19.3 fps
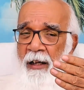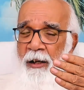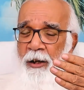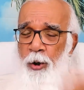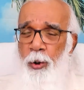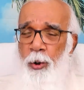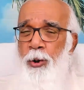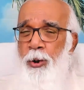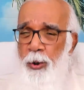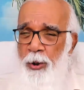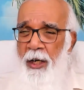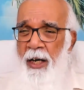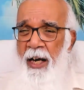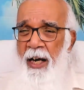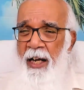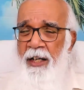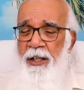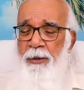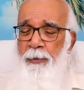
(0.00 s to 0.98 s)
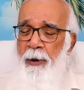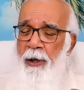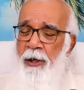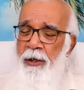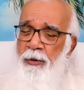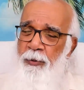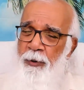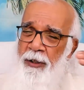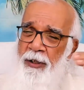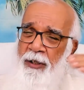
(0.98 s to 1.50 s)
go to the next
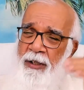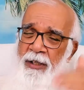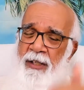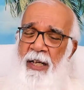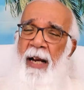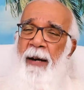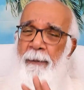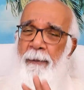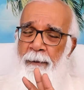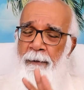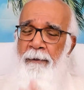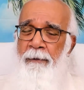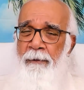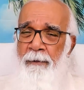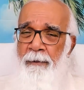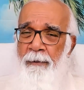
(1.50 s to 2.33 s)
birth with the same.